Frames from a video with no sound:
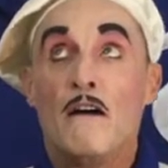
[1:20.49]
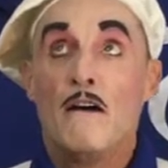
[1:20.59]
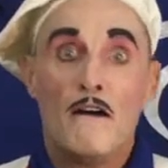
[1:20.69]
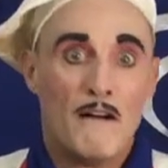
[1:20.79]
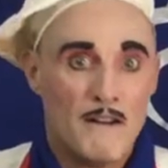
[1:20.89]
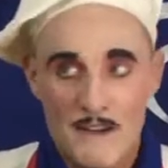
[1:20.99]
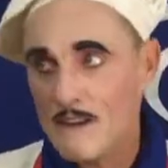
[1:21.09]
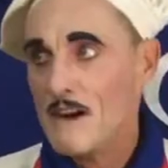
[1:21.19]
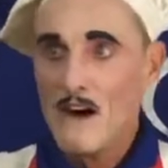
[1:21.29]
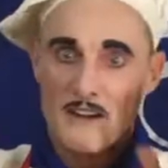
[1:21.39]
Oh,
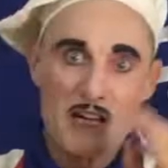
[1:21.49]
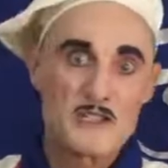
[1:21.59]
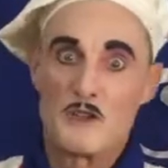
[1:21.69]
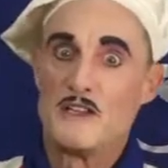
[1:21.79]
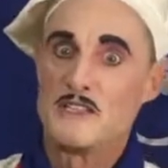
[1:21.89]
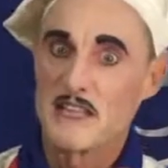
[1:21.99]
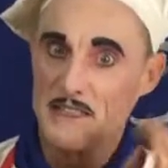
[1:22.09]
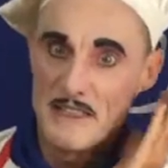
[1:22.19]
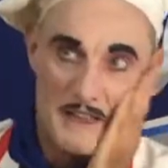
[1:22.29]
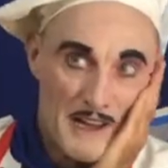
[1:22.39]
Gaston is
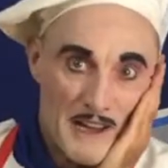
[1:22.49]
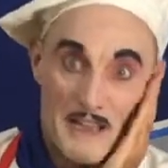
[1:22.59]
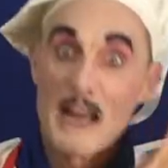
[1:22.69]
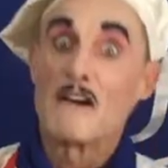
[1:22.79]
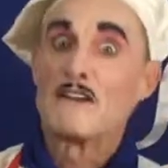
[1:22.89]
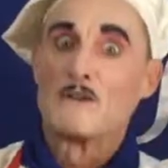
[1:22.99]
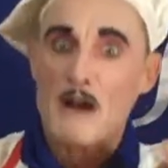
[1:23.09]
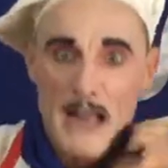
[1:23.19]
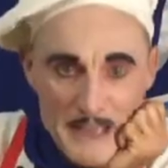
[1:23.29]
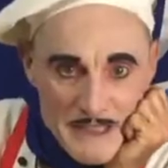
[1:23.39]
getting carried away.
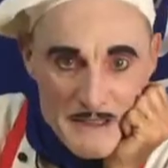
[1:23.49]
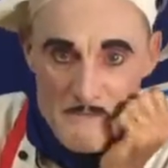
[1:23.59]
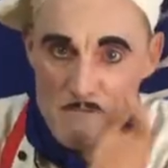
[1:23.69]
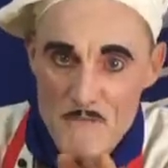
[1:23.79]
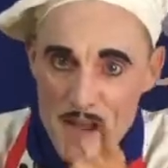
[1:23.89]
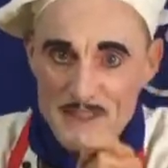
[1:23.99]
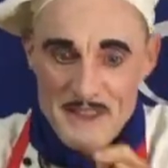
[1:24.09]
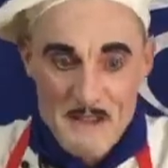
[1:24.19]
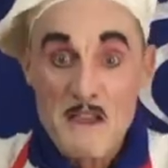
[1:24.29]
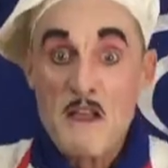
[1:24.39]
But
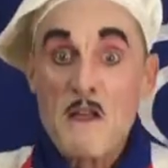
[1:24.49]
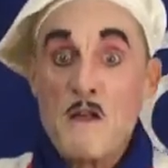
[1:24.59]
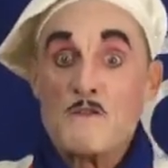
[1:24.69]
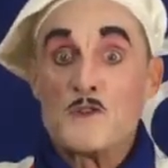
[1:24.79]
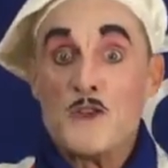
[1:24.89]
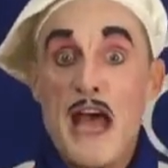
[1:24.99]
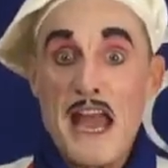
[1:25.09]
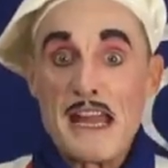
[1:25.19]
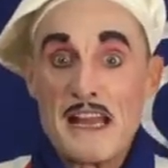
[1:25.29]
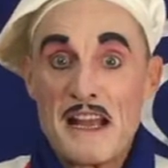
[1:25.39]
today,
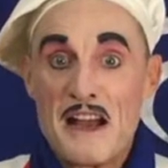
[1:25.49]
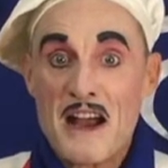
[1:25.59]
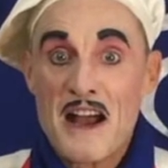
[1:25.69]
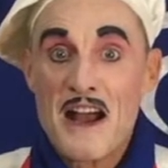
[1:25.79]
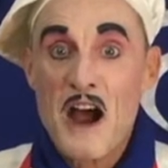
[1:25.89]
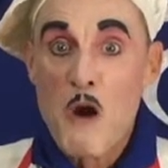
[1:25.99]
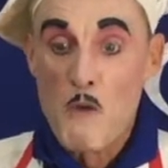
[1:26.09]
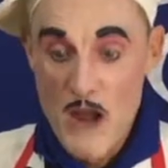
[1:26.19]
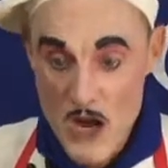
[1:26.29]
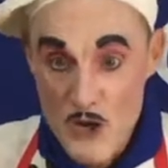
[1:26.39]

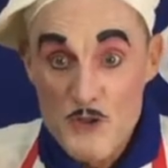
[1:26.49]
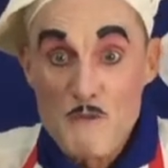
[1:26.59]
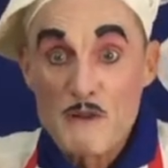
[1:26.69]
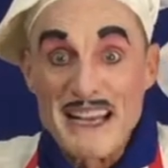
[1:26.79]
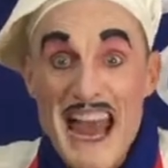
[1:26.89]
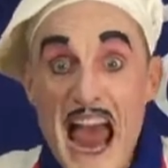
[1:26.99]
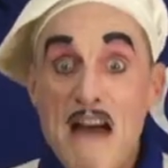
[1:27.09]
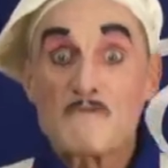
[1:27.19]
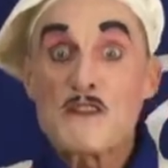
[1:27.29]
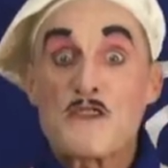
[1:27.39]
we are going to bring
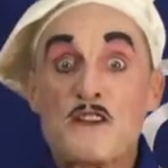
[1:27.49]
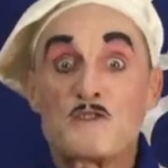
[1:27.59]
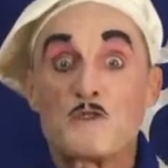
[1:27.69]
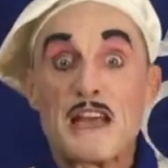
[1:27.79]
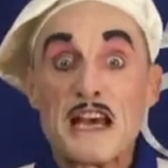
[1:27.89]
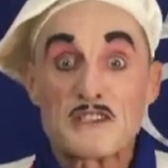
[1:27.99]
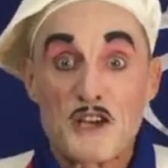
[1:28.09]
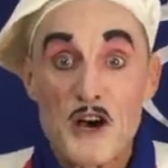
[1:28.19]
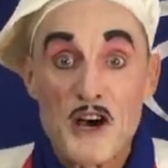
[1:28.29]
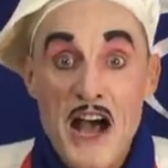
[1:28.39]
everything
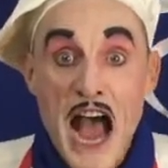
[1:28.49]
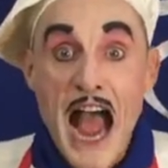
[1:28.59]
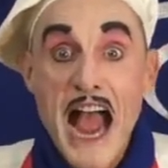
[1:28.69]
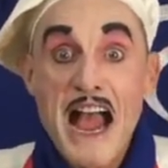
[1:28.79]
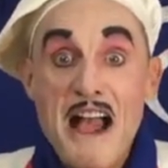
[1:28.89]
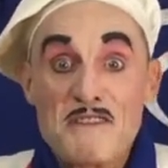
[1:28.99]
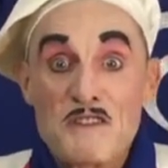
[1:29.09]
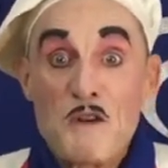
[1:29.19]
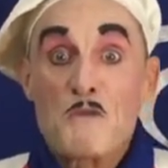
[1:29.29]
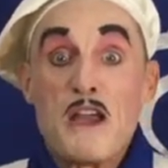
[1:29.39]
together and
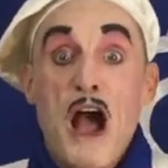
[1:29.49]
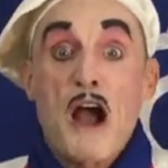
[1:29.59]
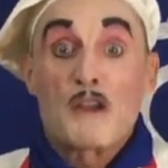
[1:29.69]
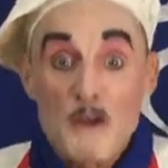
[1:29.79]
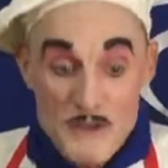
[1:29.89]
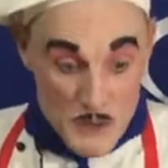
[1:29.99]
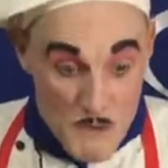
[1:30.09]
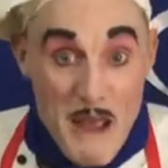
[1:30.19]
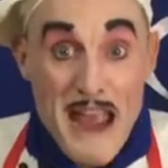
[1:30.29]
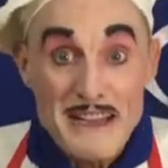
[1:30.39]
we are going to
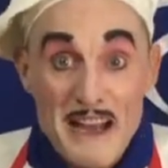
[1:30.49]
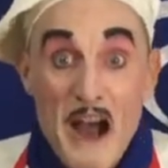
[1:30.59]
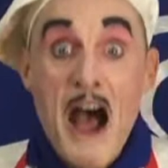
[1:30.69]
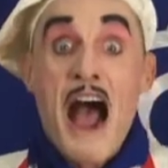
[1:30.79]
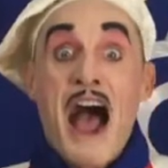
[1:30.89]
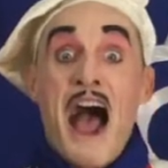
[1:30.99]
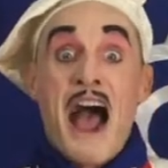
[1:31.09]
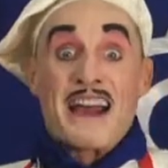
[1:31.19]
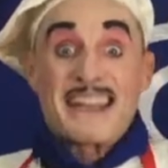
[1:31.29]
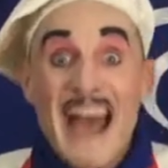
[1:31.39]
make
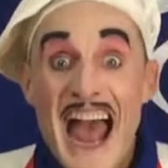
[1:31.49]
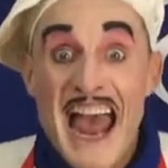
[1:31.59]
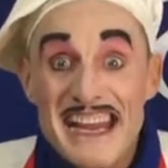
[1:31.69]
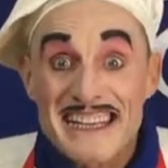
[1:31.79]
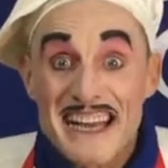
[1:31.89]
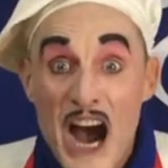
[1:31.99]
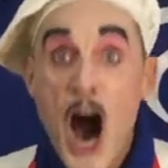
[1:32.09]
cake!